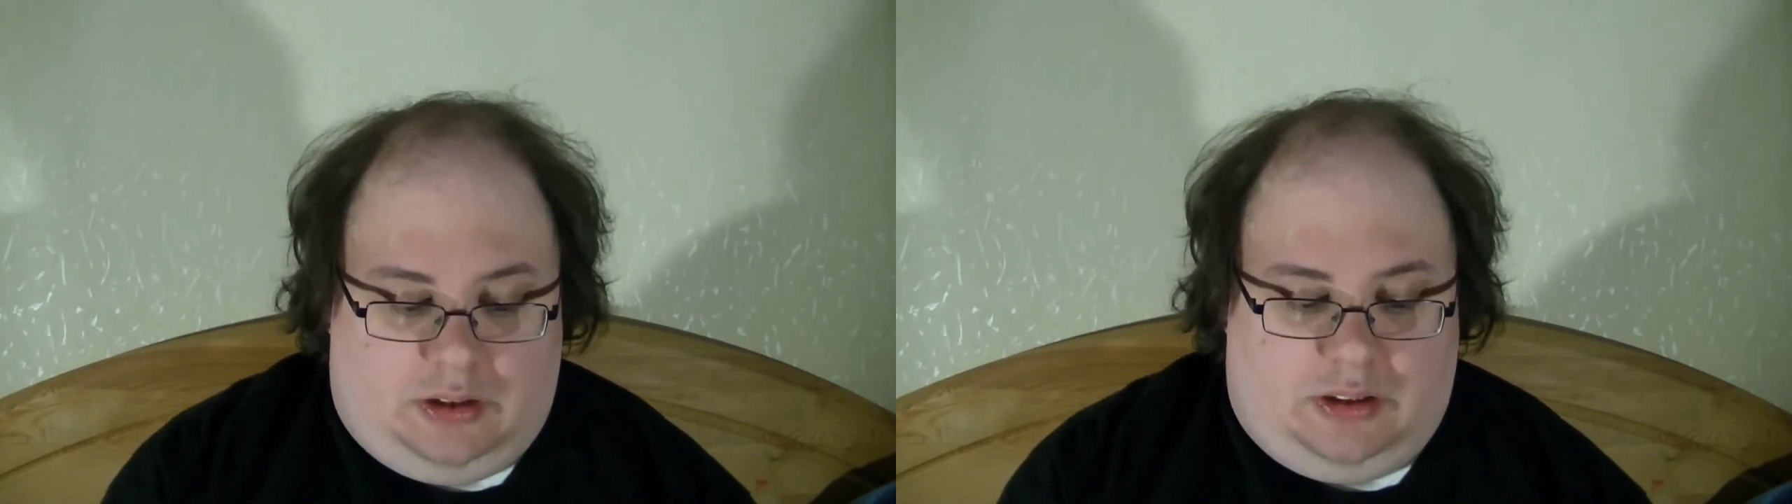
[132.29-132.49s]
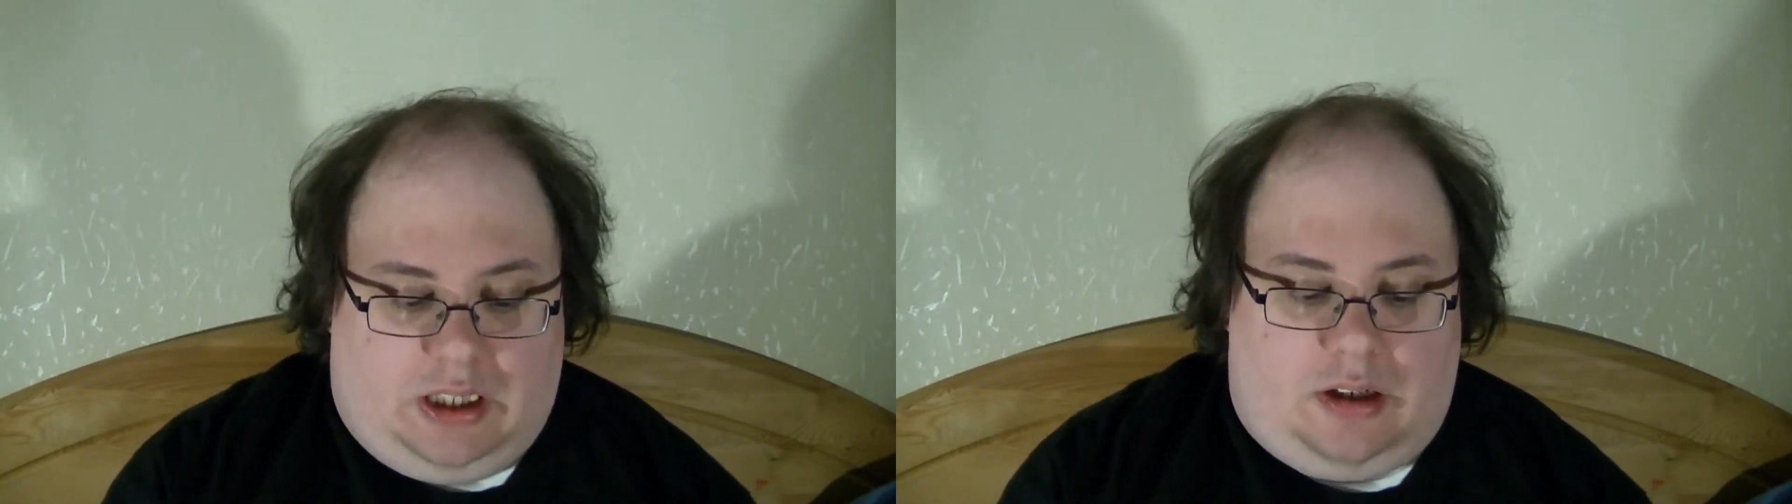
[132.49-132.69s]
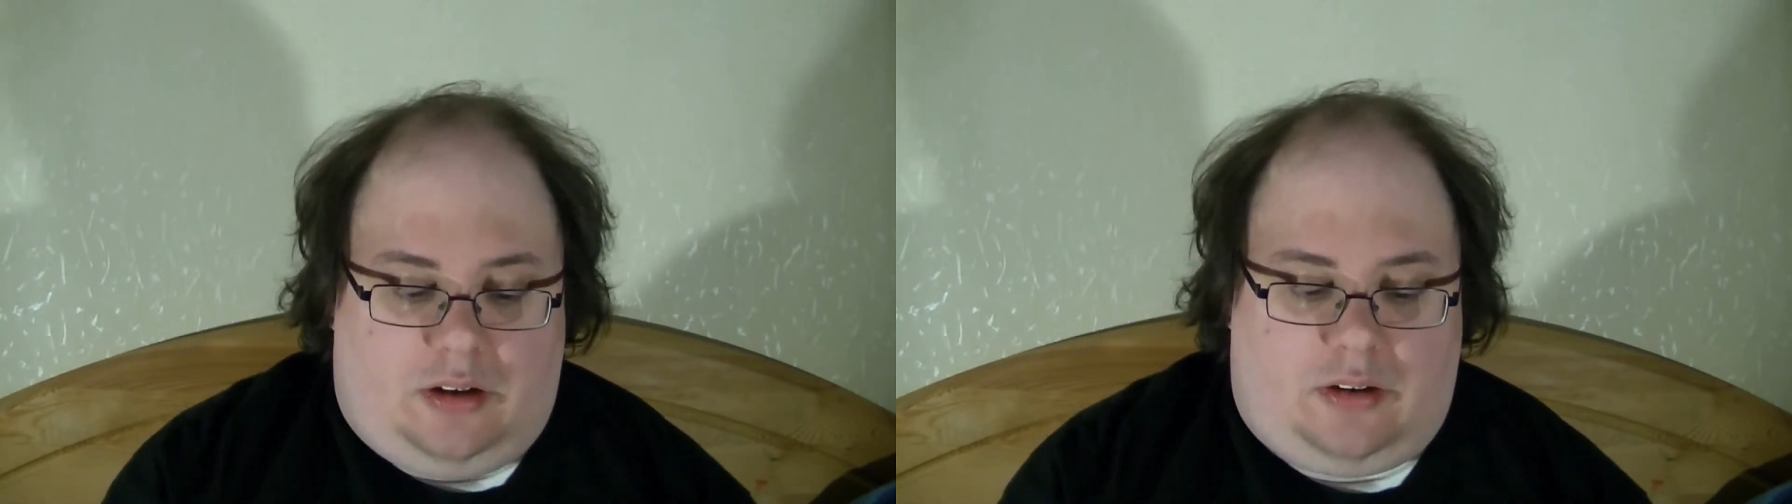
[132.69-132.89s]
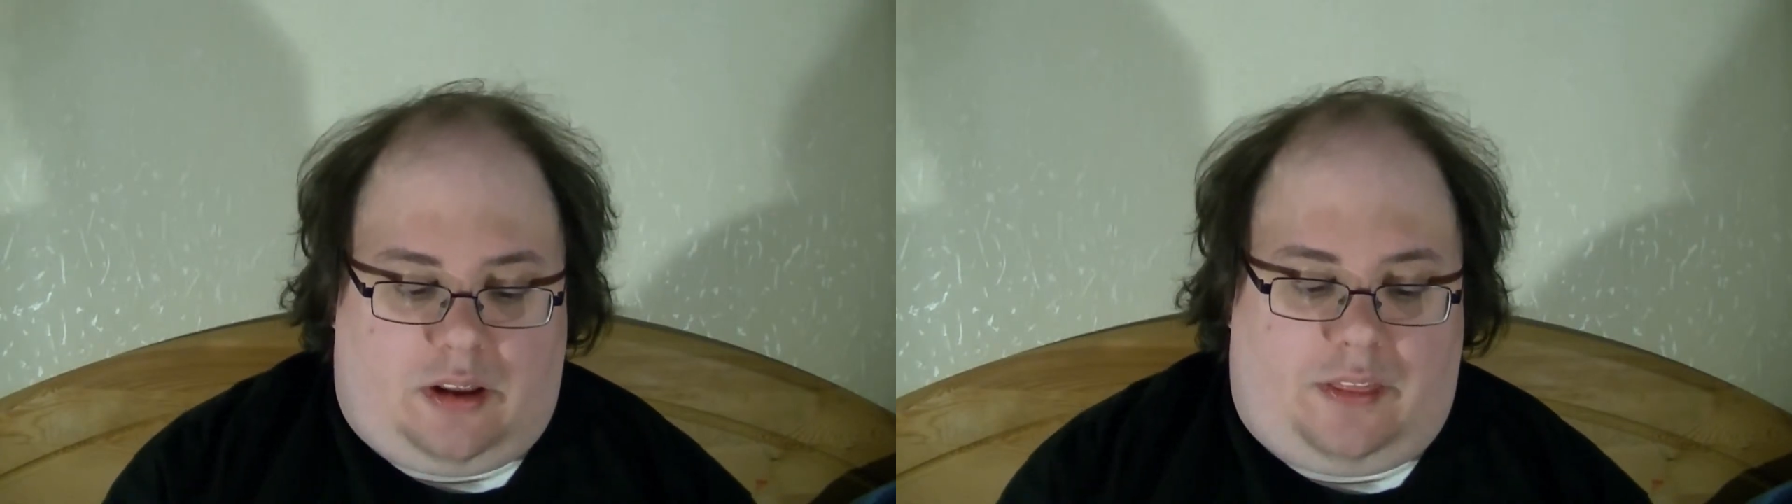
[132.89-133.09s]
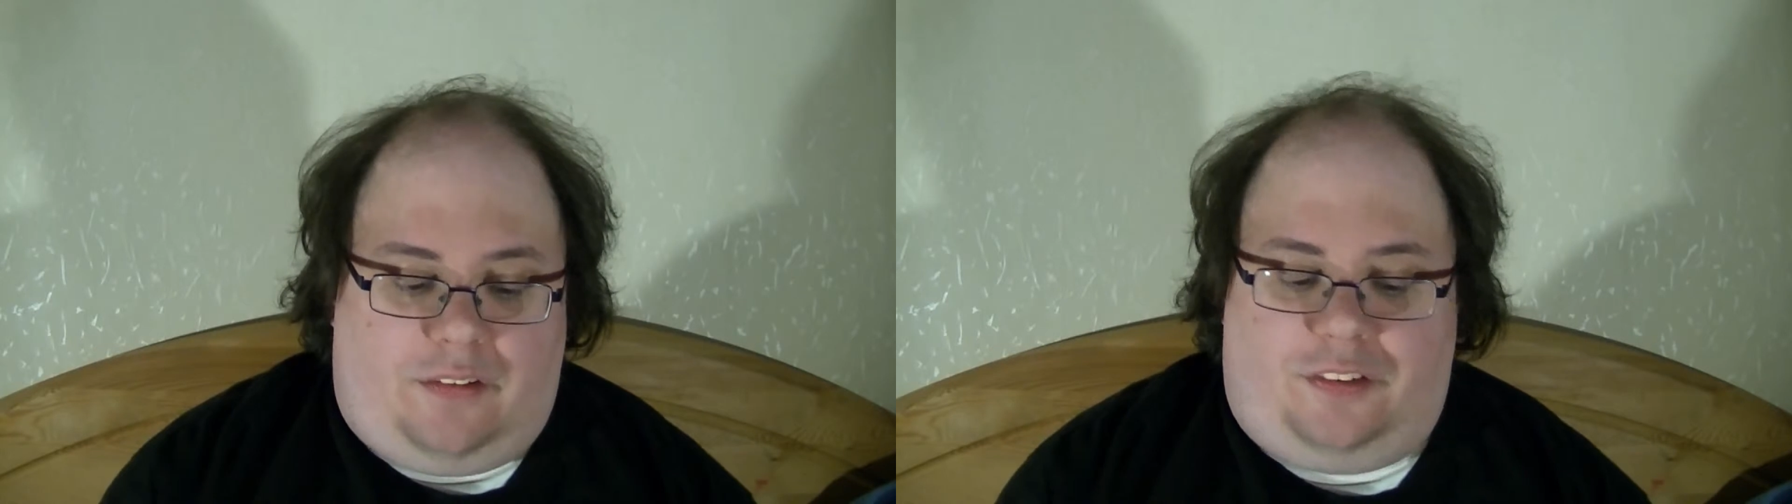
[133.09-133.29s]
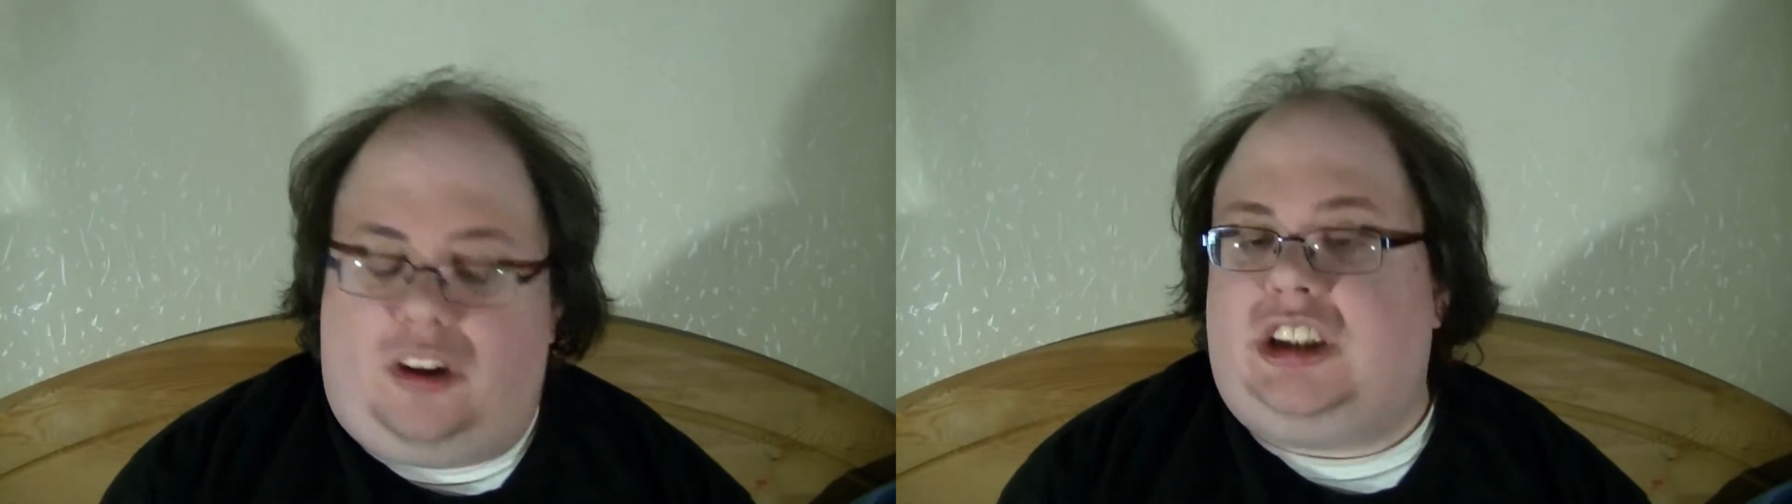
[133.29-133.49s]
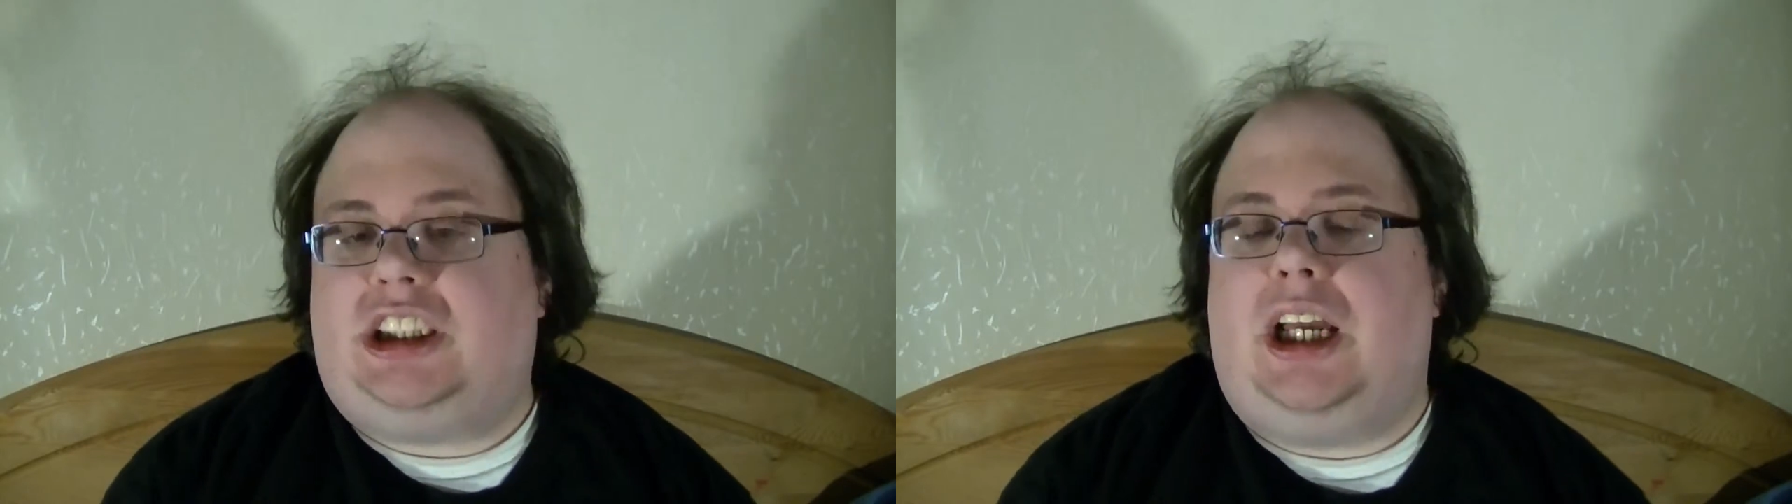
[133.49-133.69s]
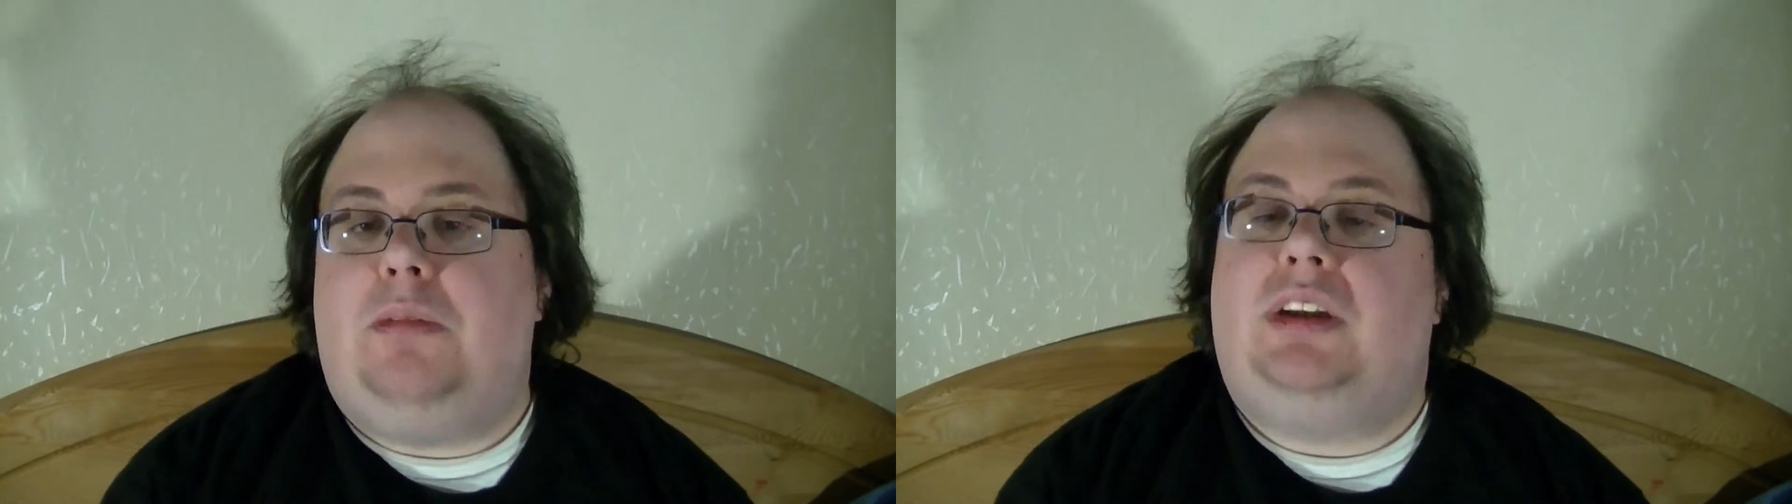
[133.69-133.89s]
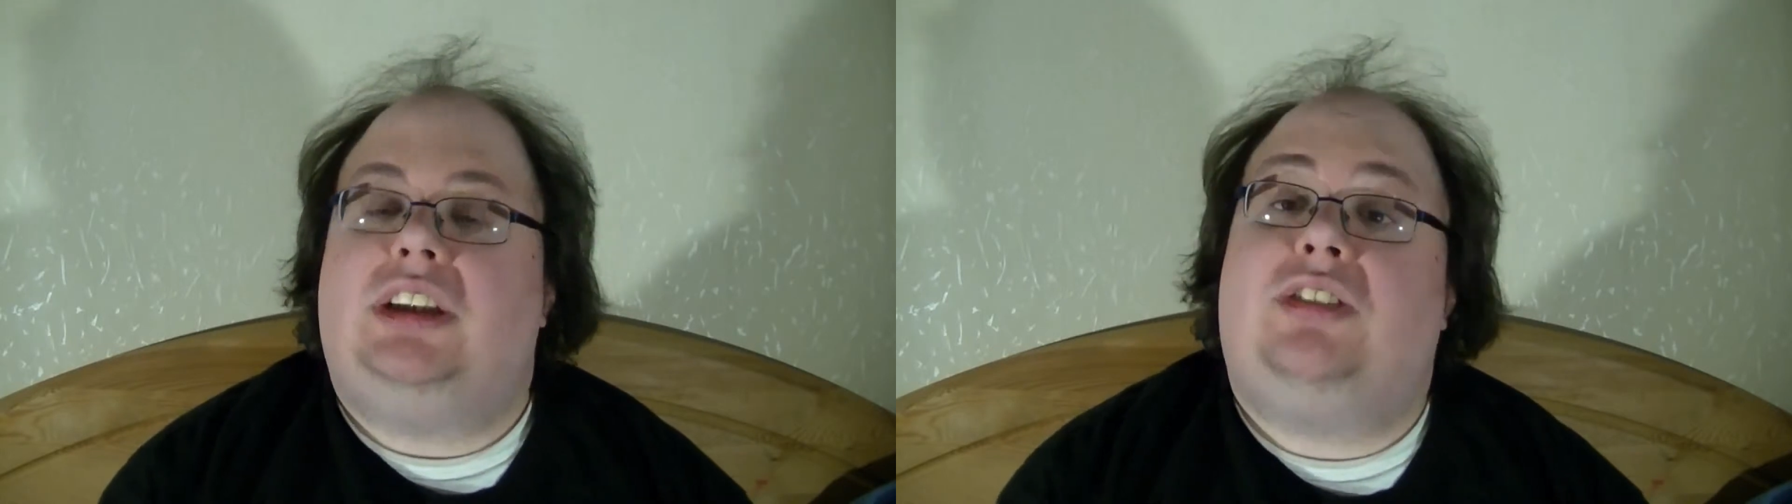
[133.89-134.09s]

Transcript: Now, the first game is